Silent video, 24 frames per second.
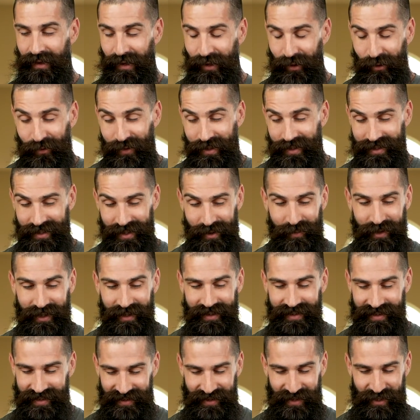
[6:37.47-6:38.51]
which I mean,
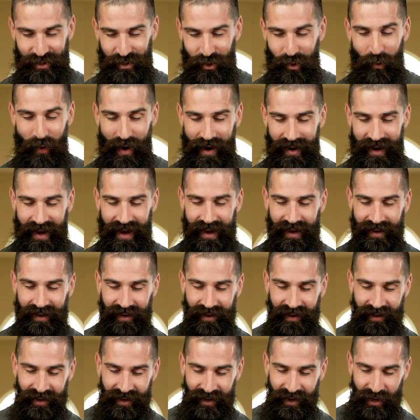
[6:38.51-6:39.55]
it's quite
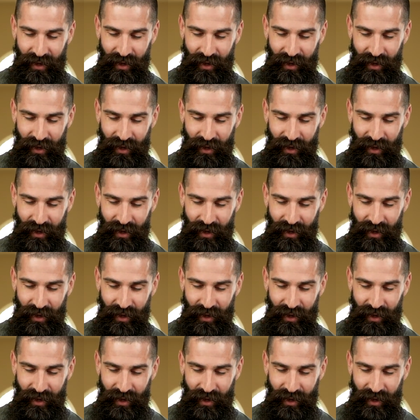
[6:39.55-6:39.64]
handy.